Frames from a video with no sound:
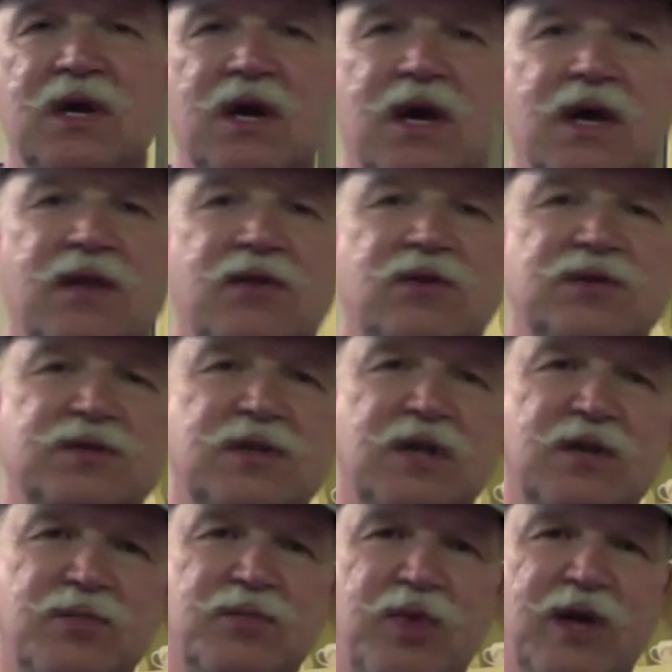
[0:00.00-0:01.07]
And there's
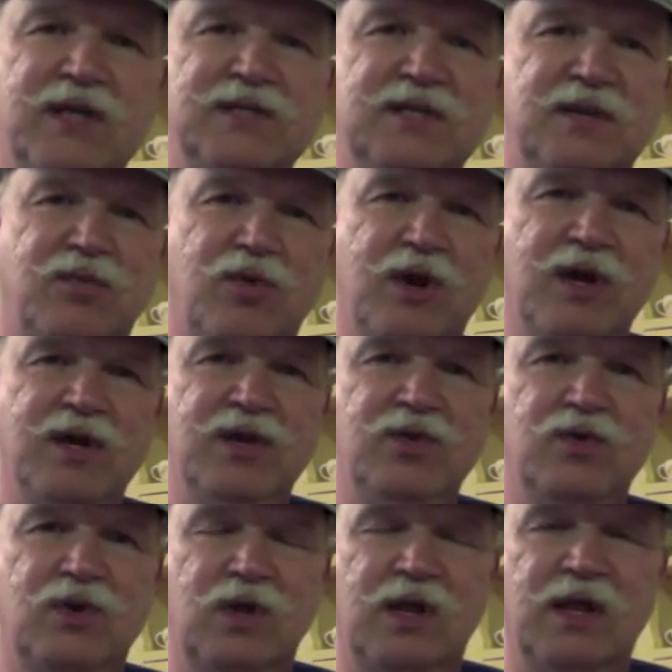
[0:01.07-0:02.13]
another plastic brand of
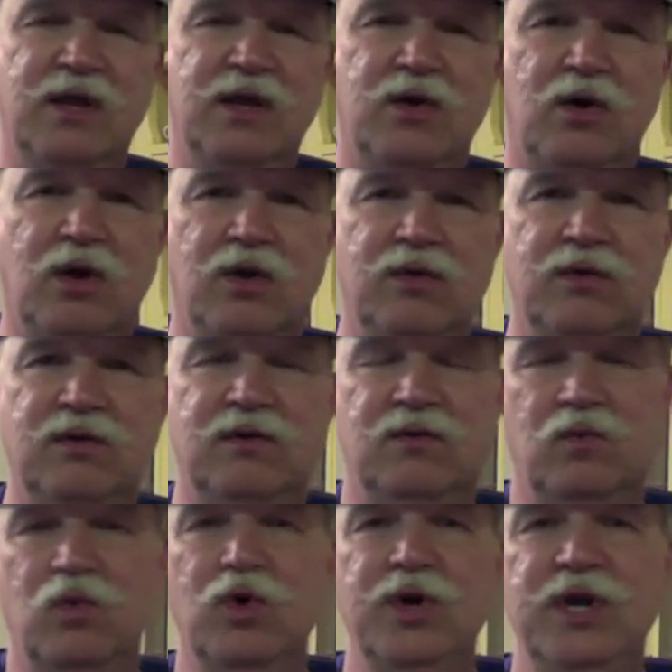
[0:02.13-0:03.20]
ukulele called
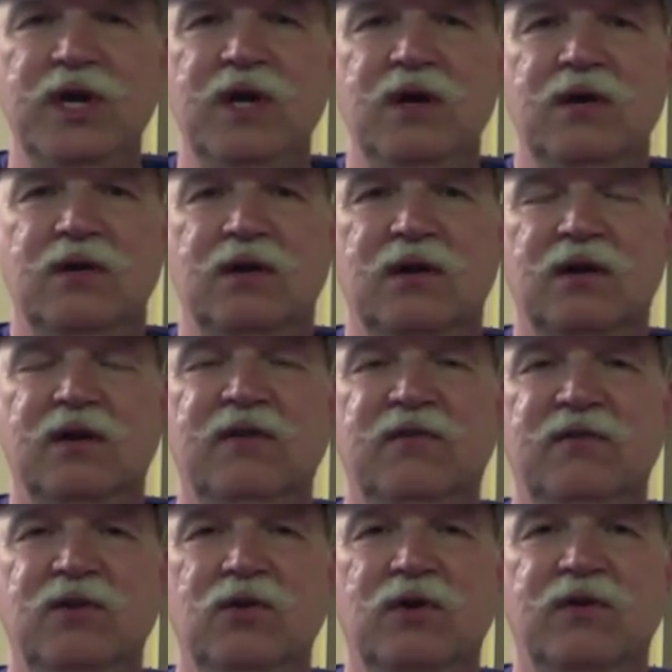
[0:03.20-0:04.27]
Woody, at least
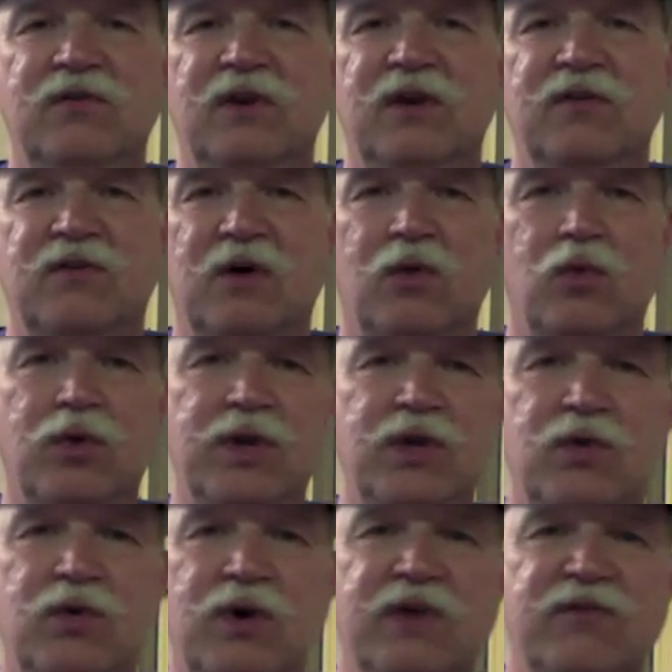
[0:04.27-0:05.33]
in the USA, it's called Woody
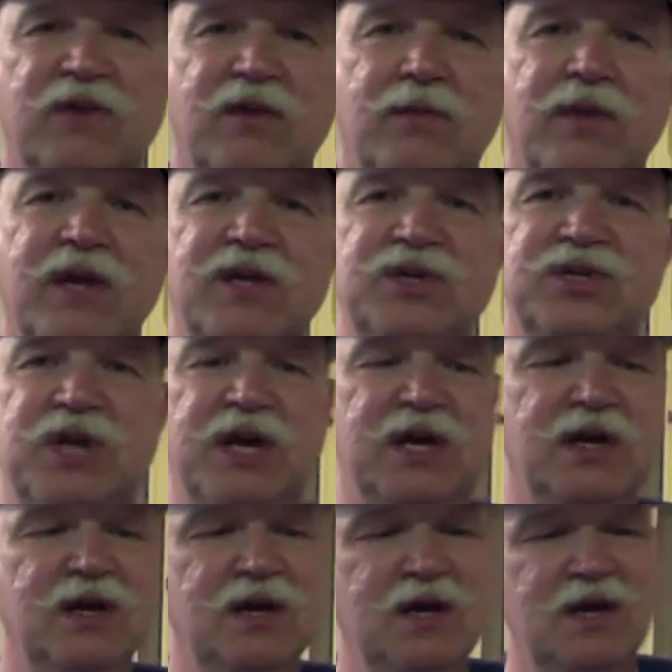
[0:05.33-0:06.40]
USA. They're made in
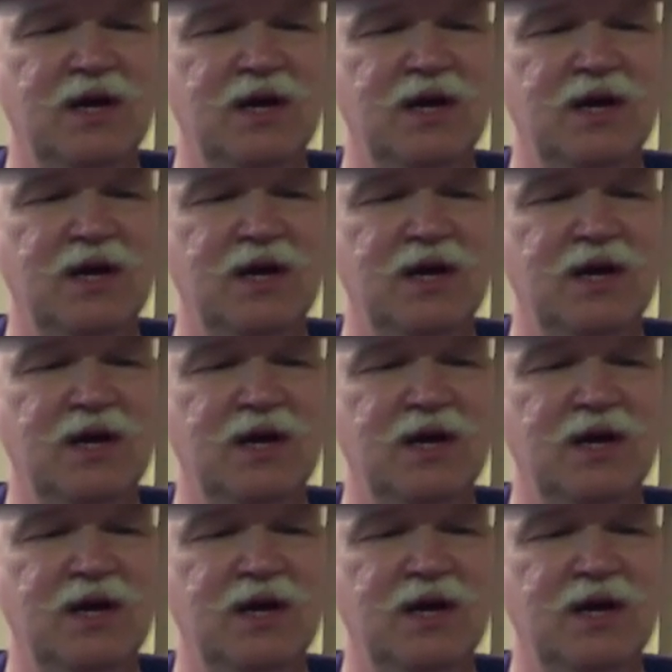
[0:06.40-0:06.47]
China.